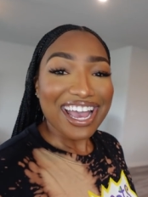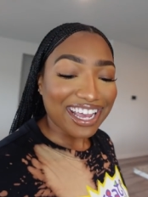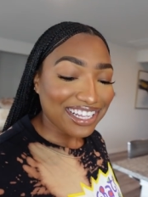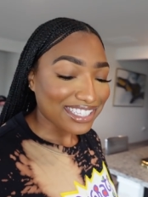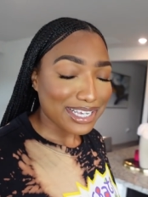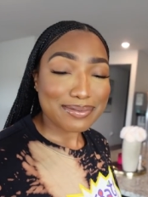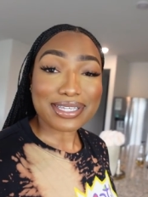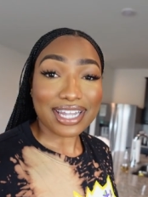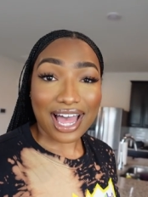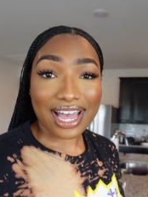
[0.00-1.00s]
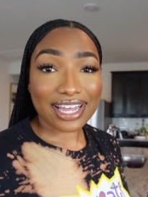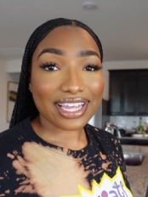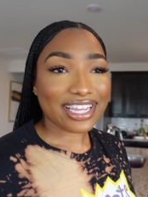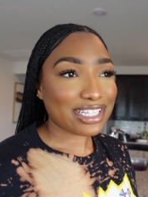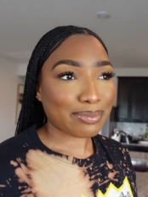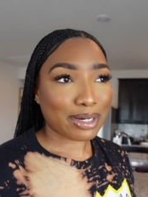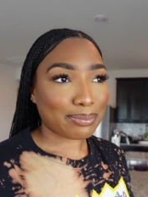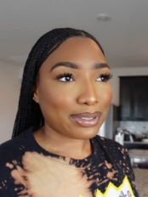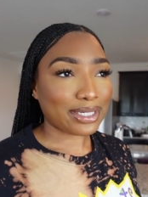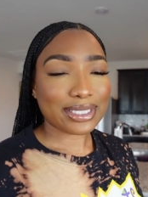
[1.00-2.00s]
He sleeps a lot. He's a
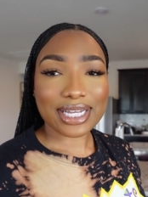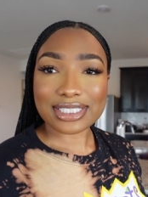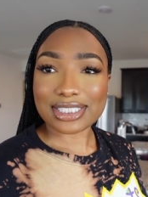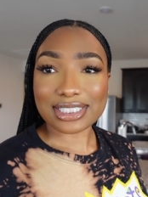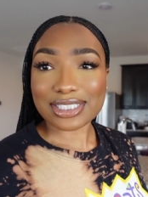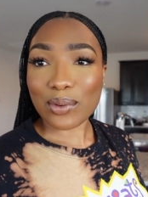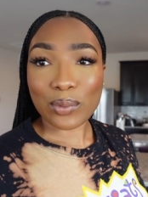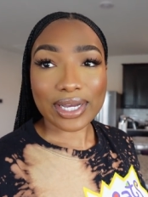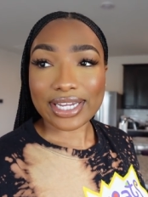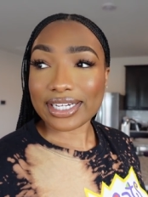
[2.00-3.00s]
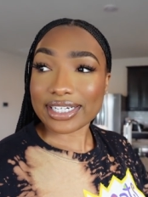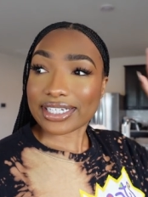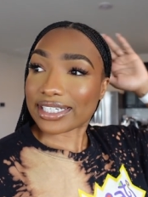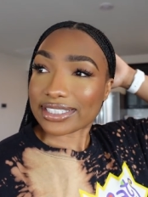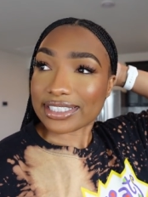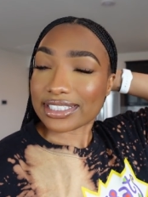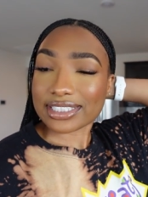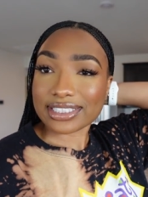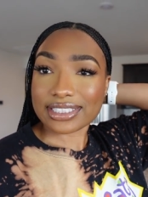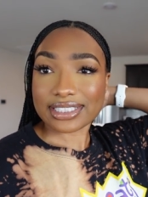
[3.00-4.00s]
puppy. That's just what he does. He
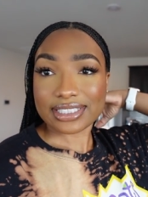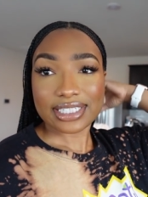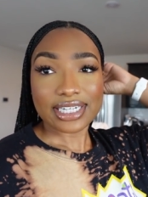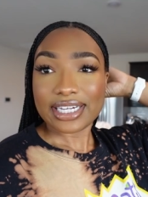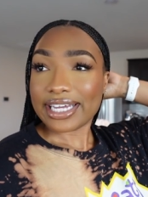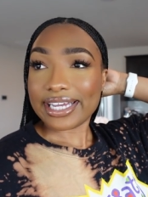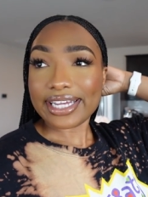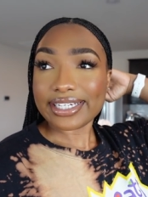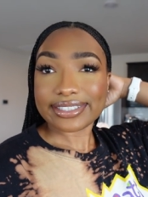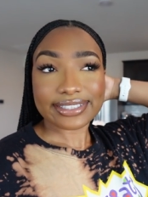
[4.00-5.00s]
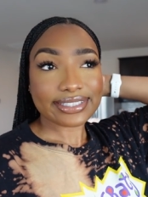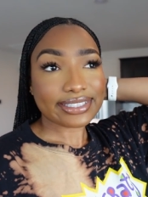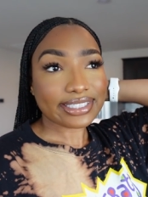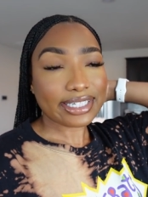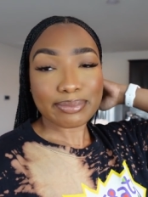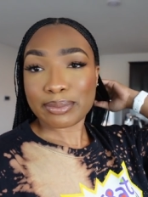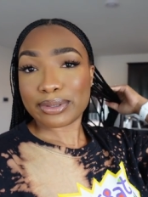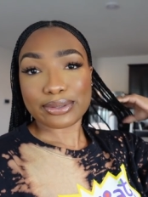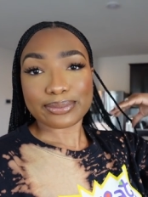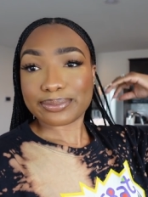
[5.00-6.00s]
just eat, sleep, and
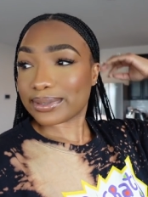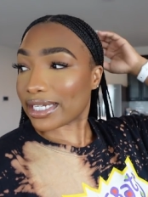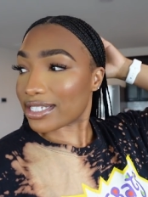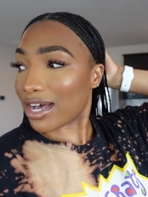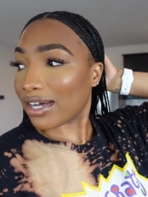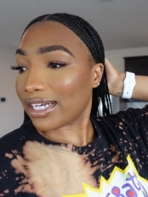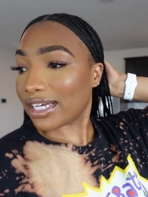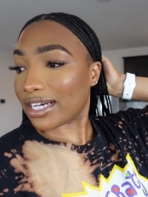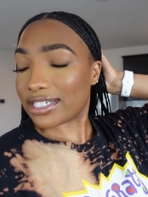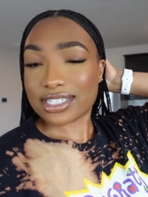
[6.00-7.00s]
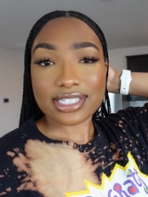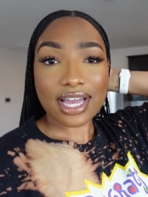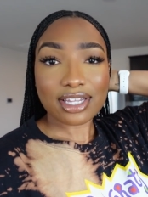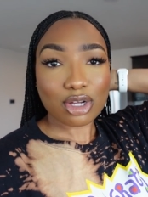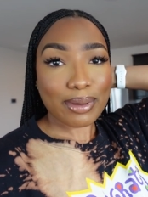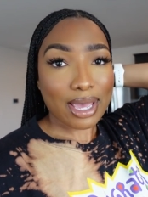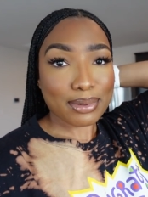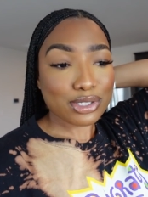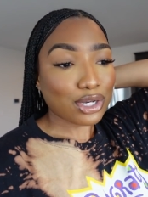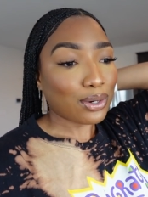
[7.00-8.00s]
poop. That's all he does, just like a little
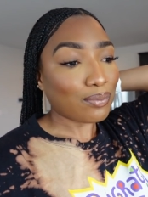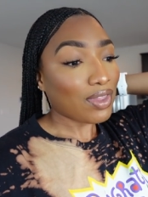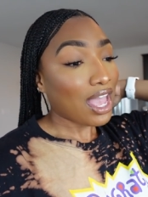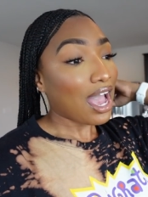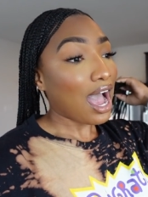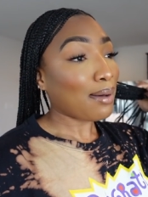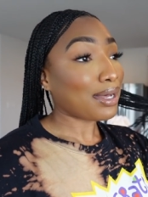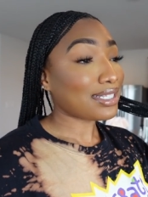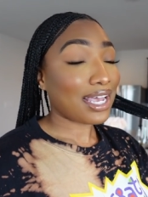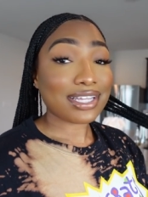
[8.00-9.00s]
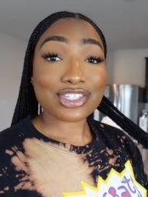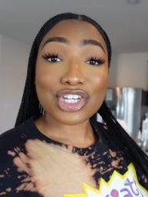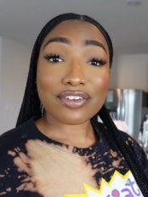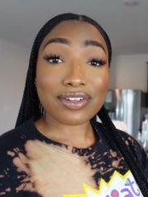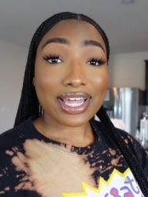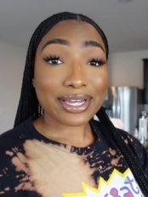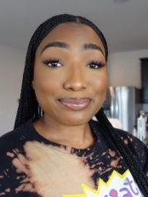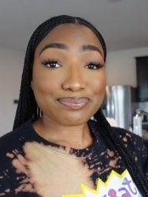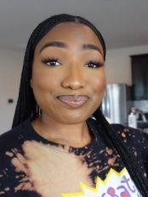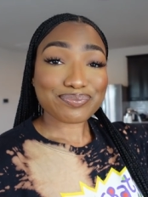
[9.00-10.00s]
baby. So I'm about to head to
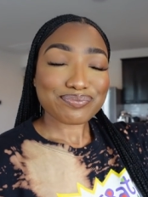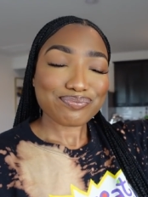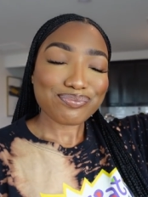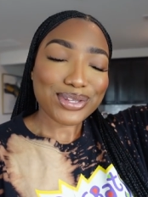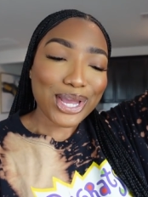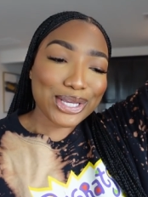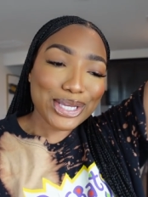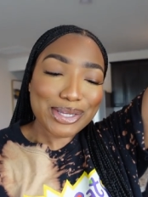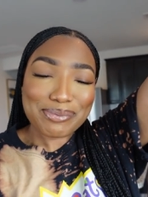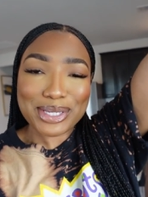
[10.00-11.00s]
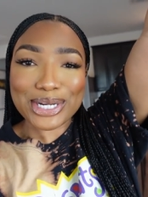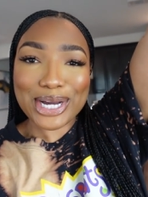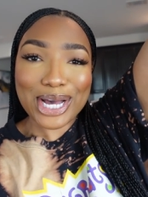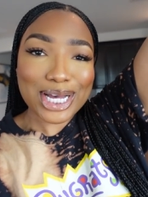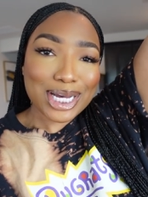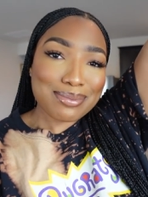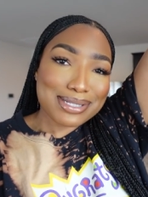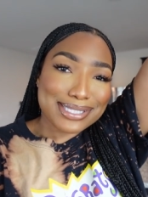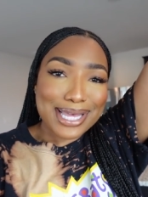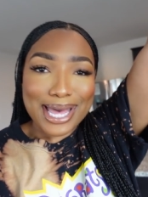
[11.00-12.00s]
Chick-fil-A, get me a Cobb
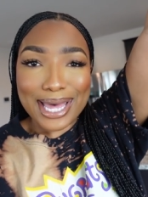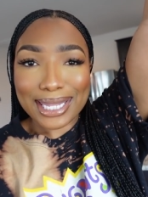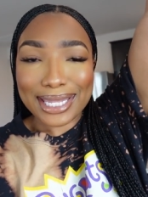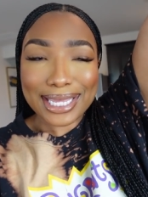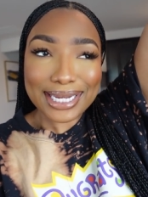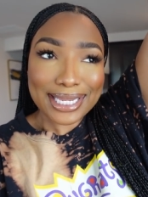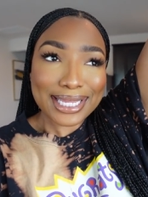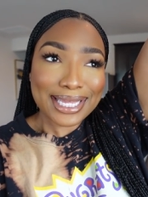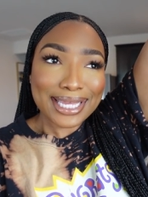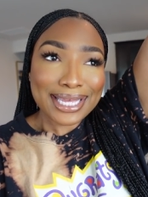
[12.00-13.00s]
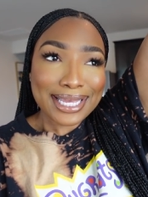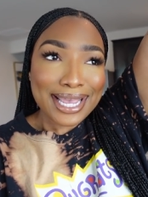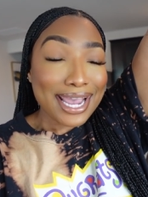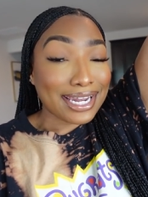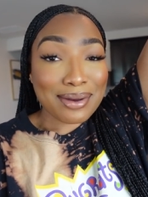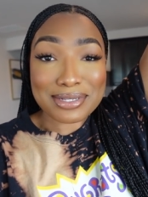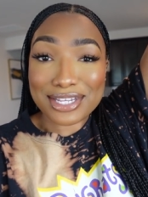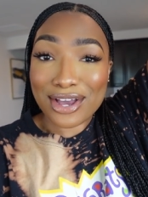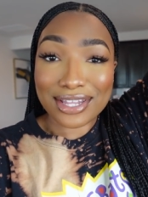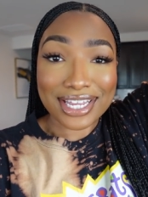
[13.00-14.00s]
salad, and I will
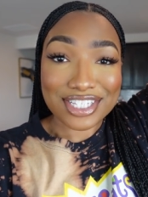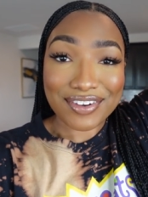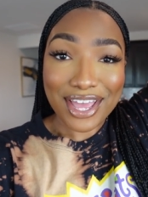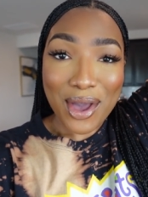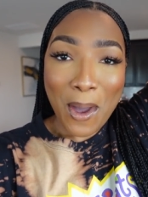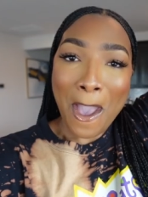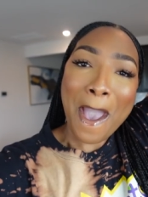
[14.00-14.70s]
see y'all in the next video.